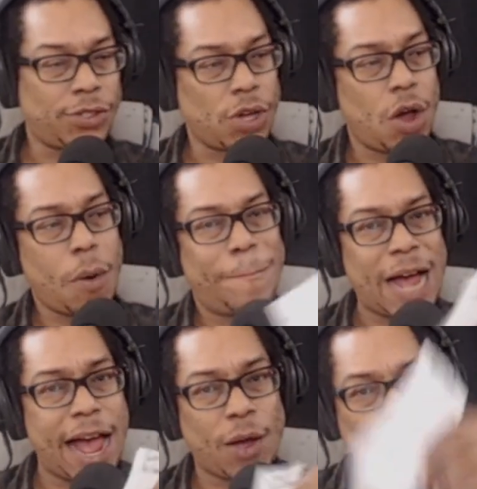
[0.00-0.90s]
So,
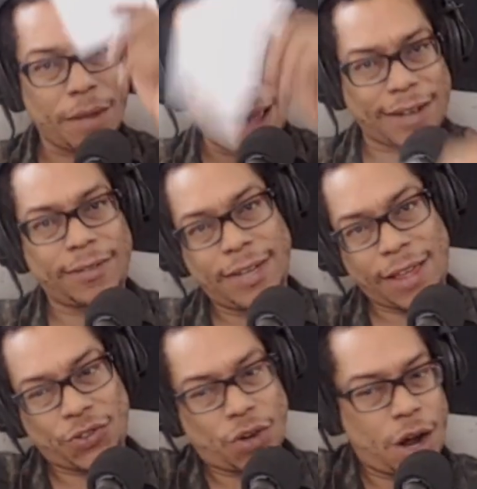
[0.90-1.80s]
bye. Welcome back to the
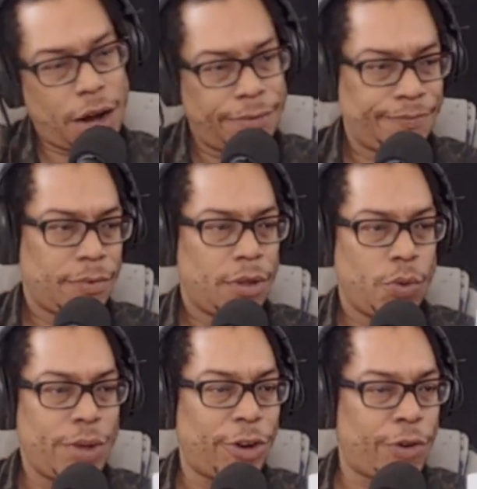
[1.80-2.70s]
Death Star.
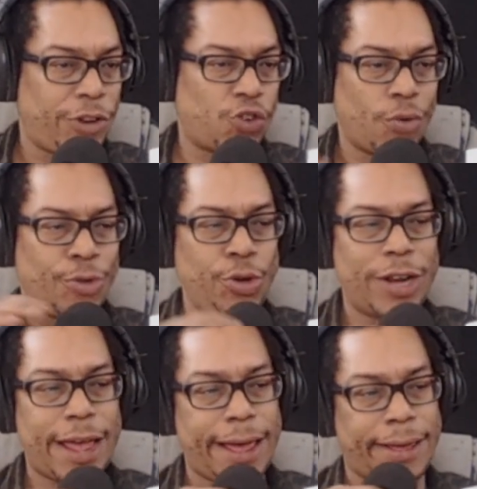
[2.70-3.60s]
We had a great show for you
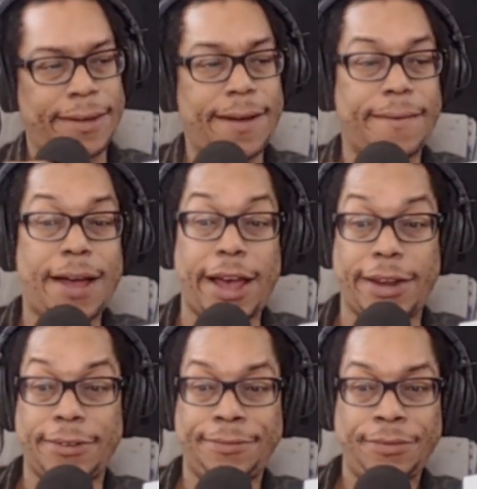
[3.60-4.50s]
today. All right.
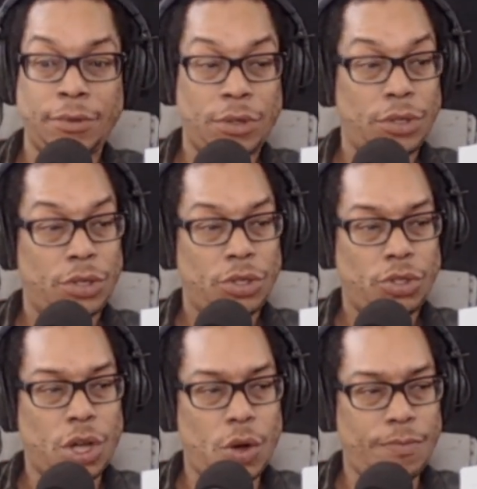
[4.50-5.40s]

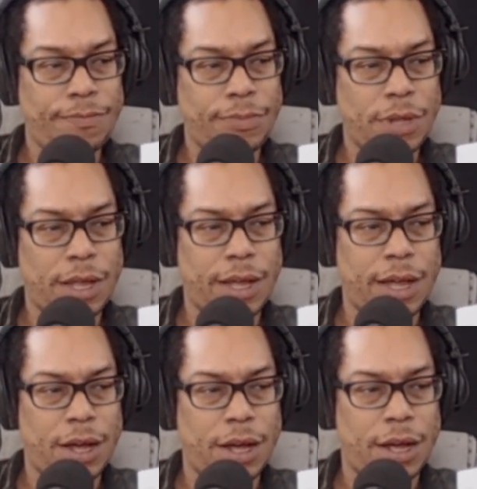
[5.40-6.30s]
So,
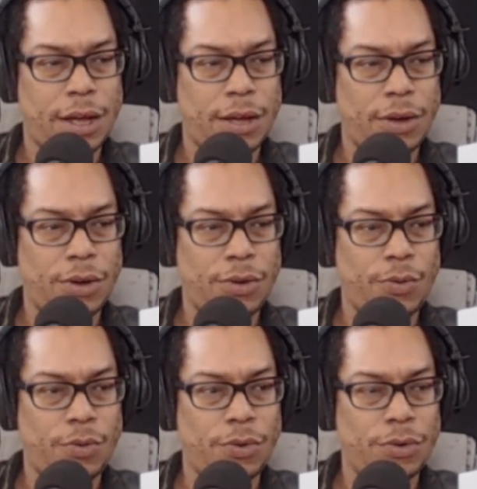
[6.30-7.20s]

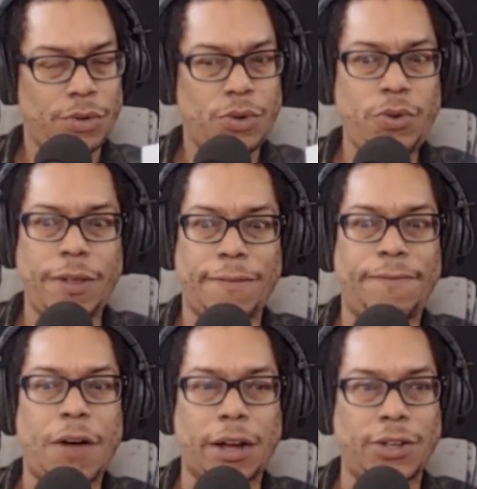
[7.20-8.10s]
who the
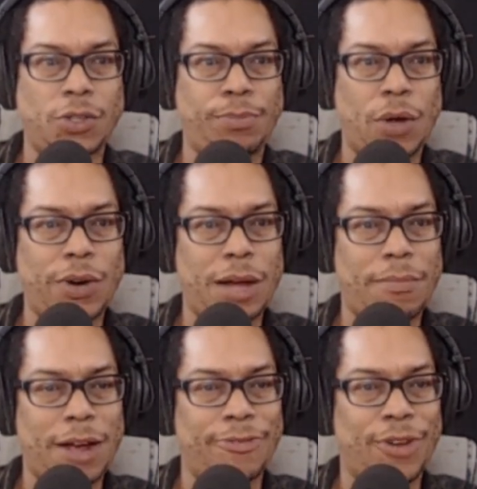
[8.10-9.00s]
fuck is blowing up
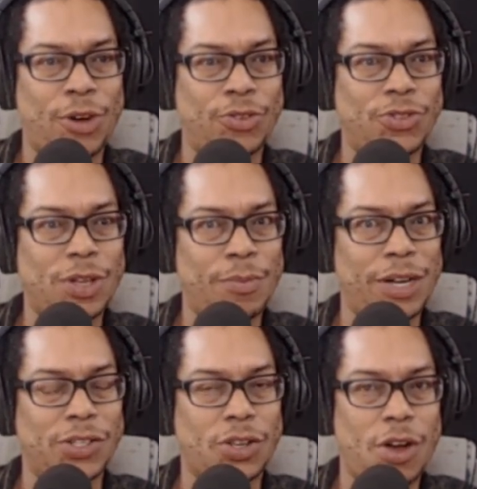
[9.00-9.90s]
my phone? Someone
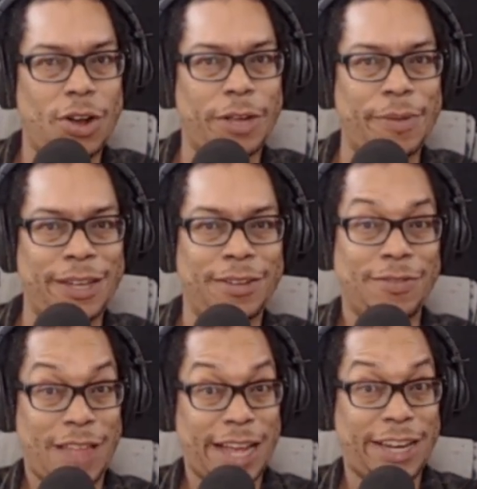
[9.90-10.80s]
is calling me.
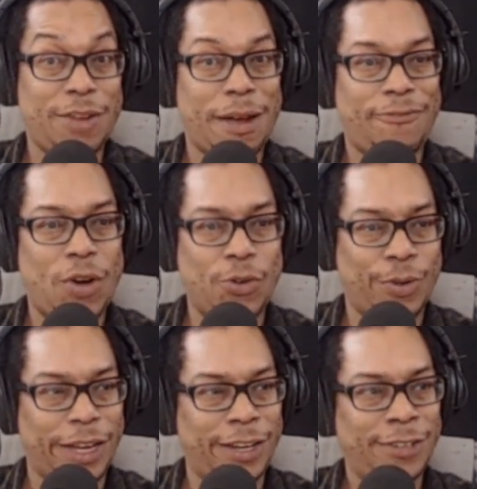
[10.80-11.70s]
I can hear my phone
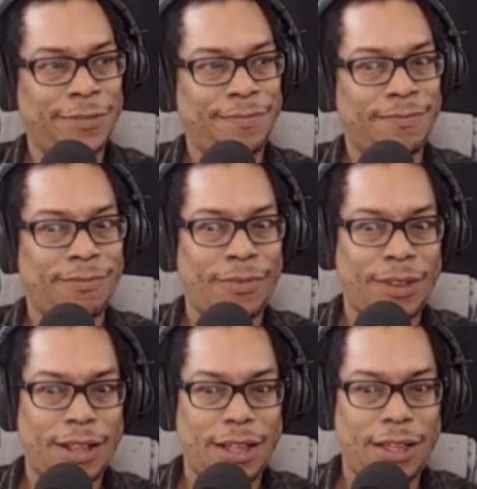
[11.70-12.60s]
ringing.
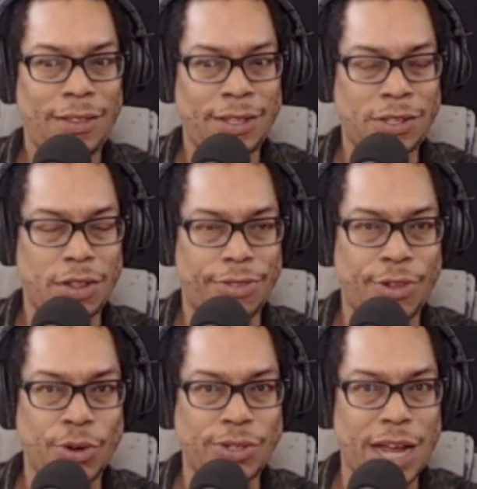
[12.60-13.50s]
This is the
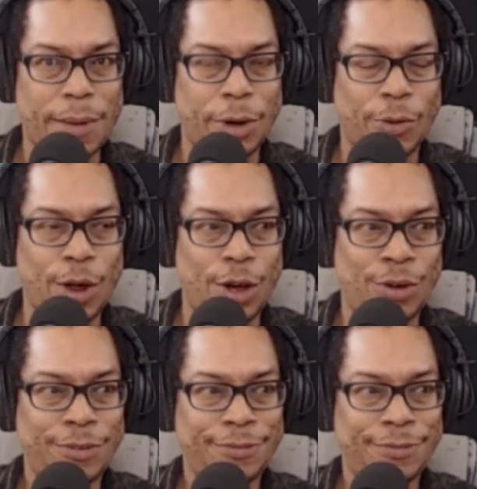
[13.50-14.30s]
third time in a row.